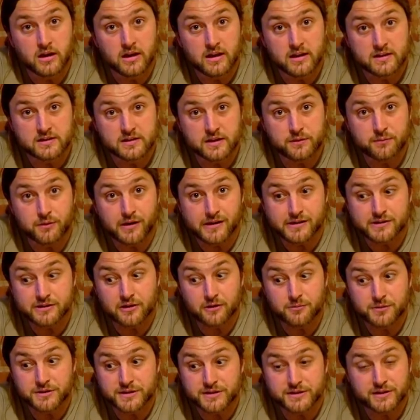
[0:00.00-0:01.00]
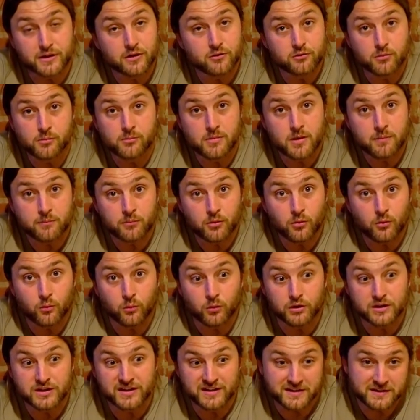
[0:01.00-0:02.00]
see my excitement as I remember
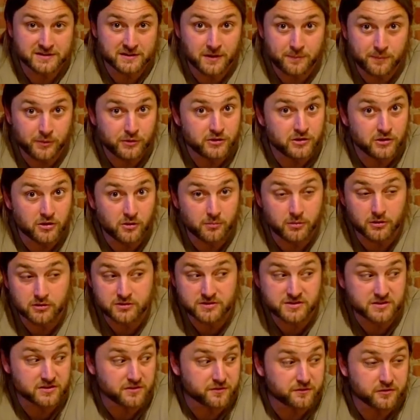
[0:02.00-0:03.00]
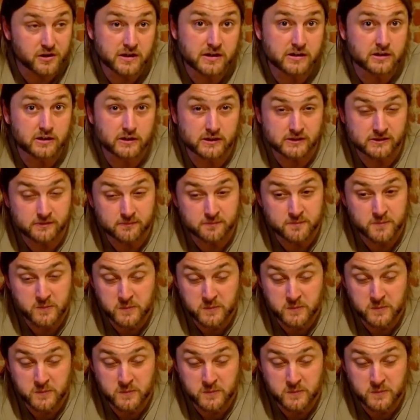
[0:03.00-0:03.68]
what it is I put in the box, because frankly,